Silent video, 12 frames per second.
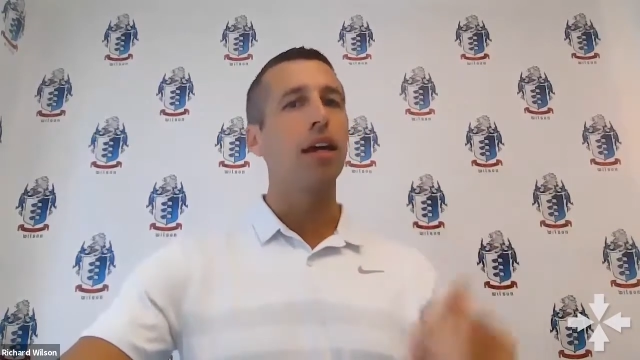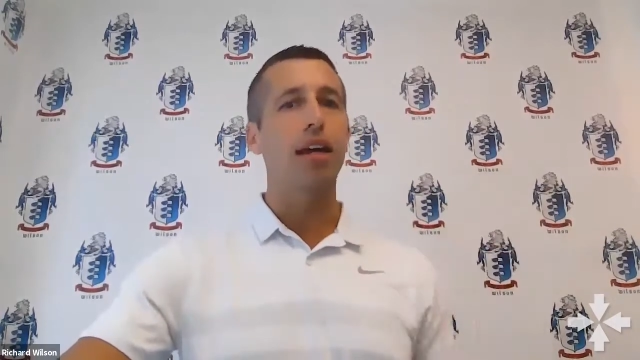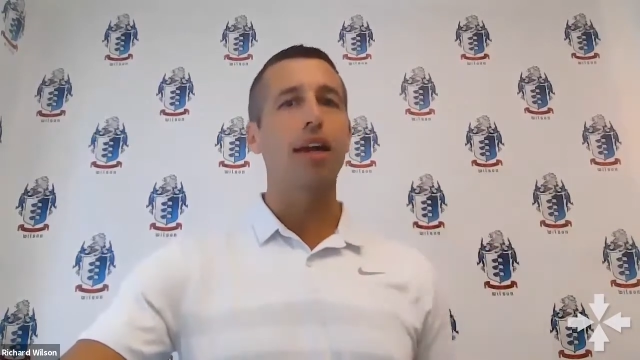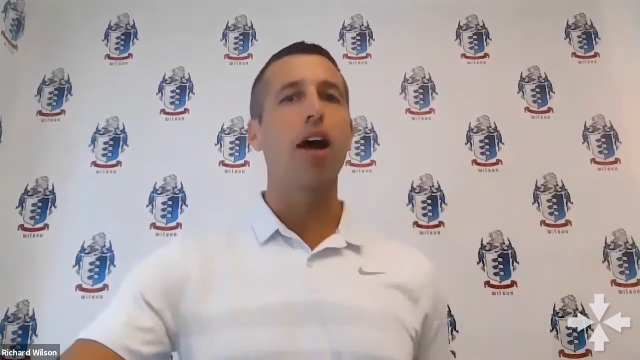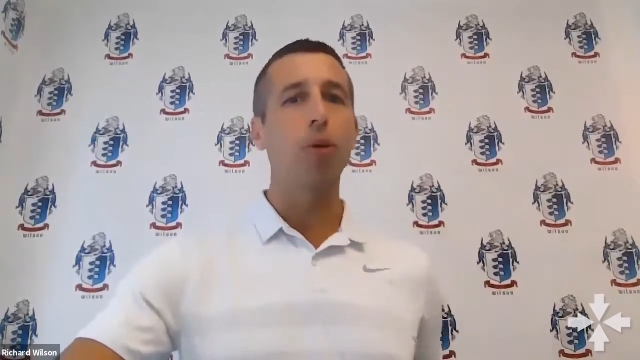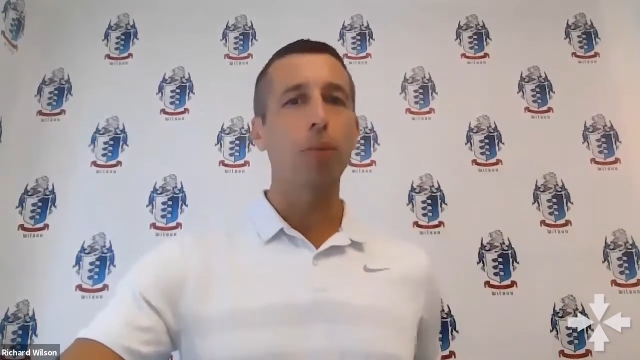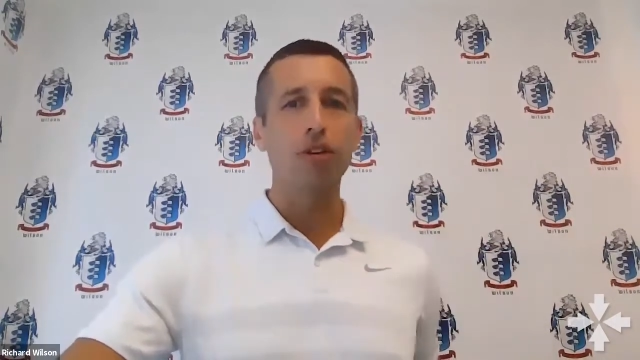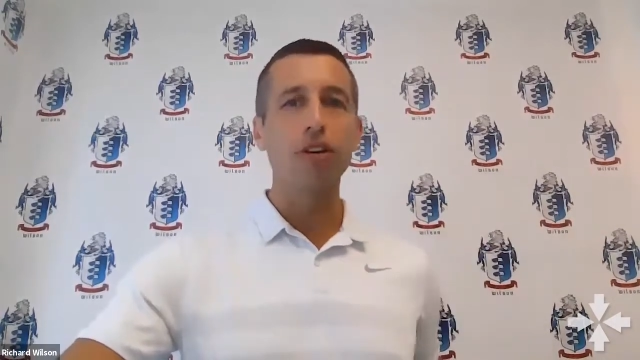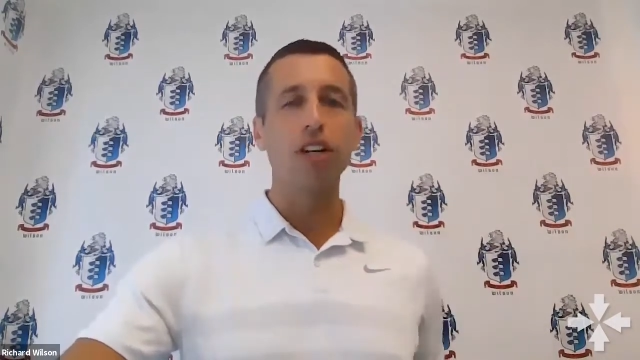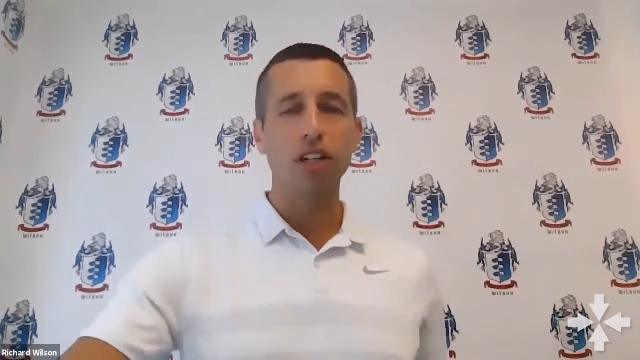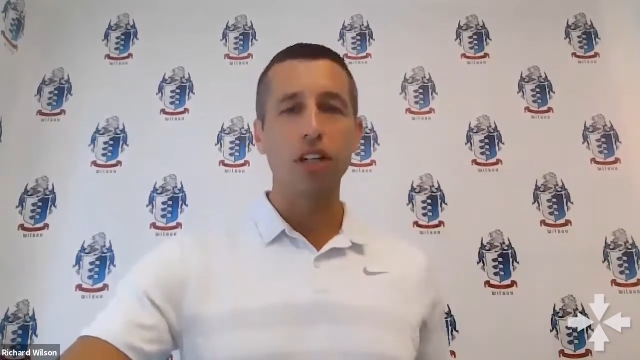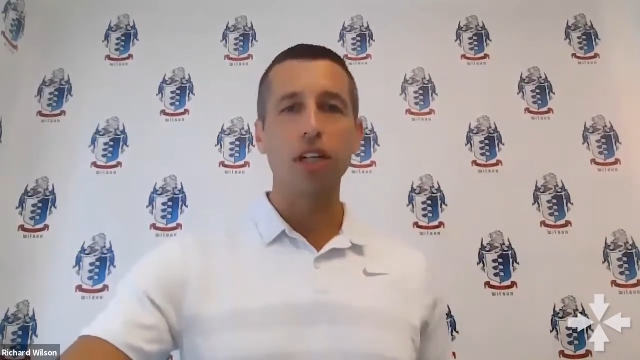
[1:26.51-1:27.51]
can help
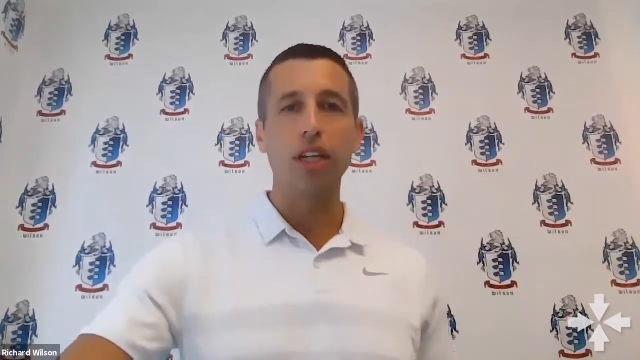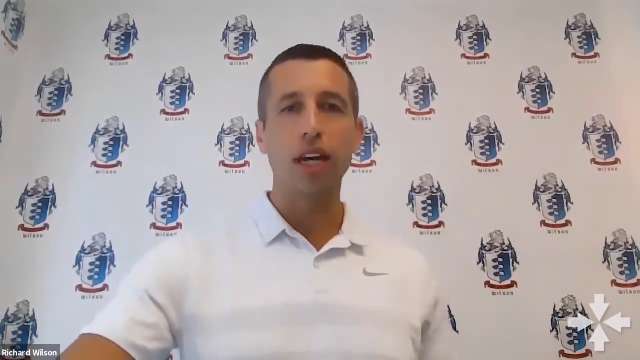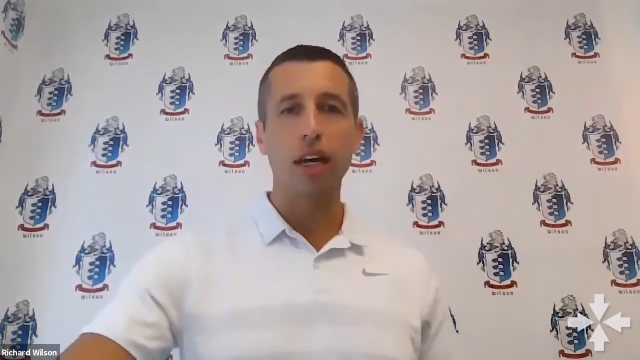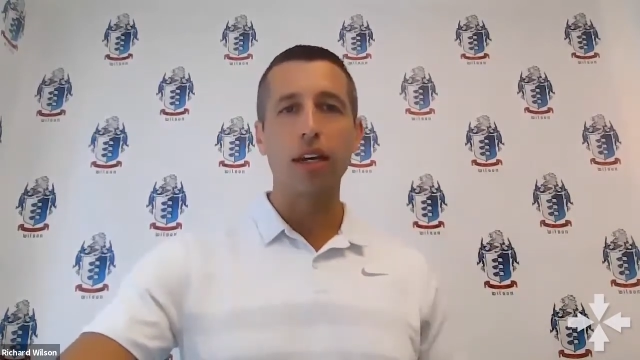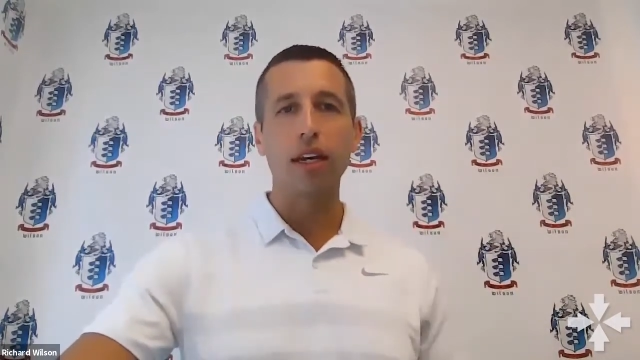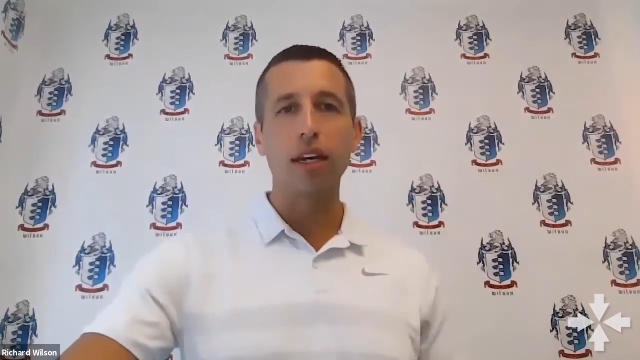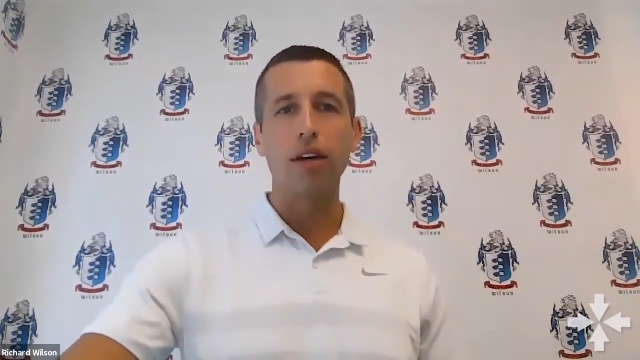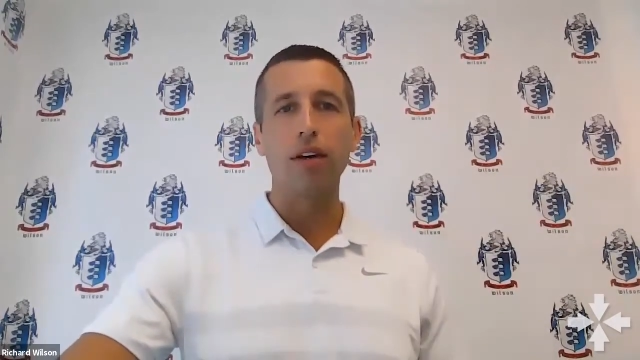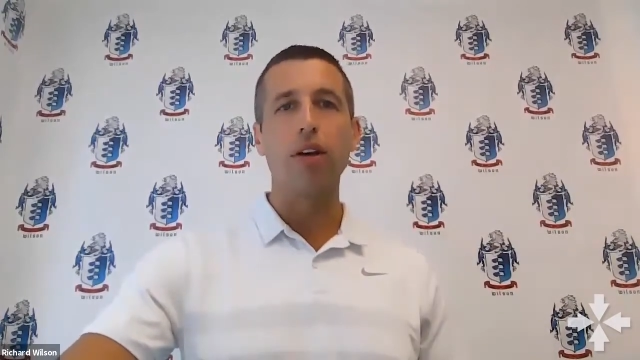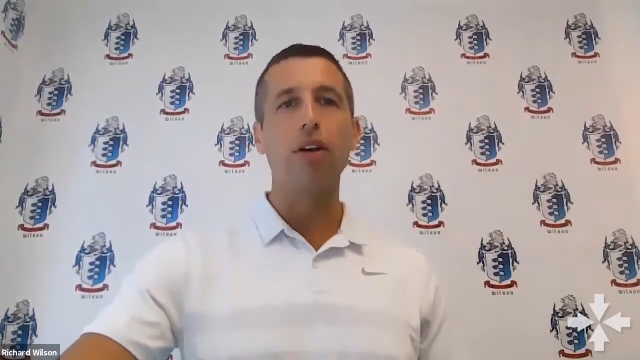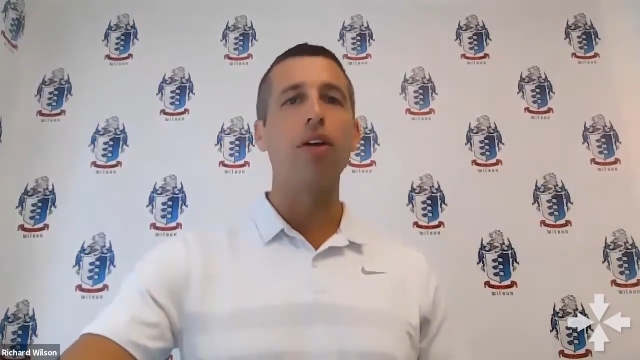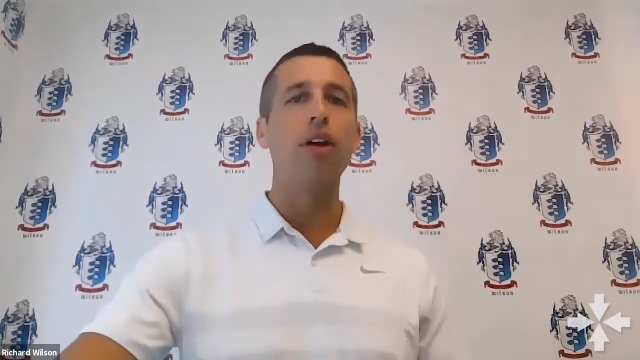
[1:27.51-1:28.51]
strategically on the
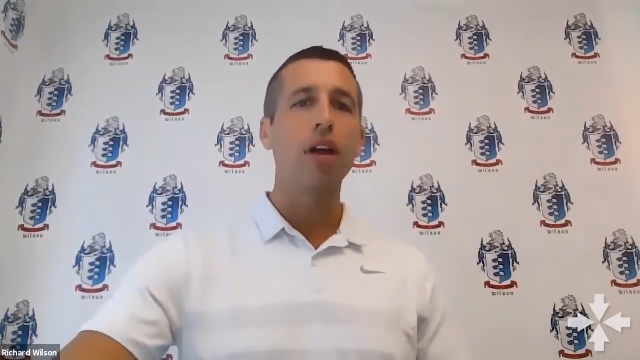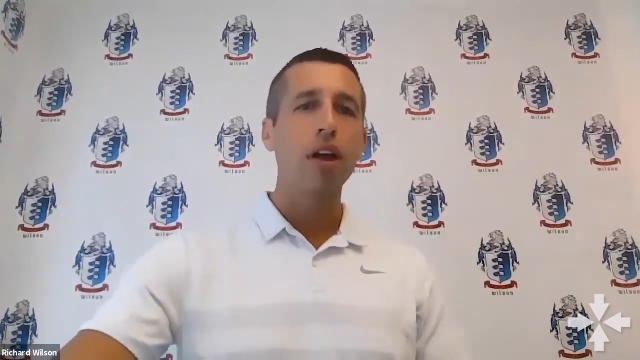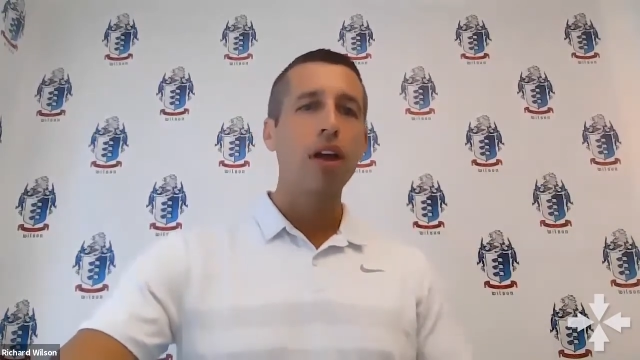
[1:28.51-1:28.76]
deal.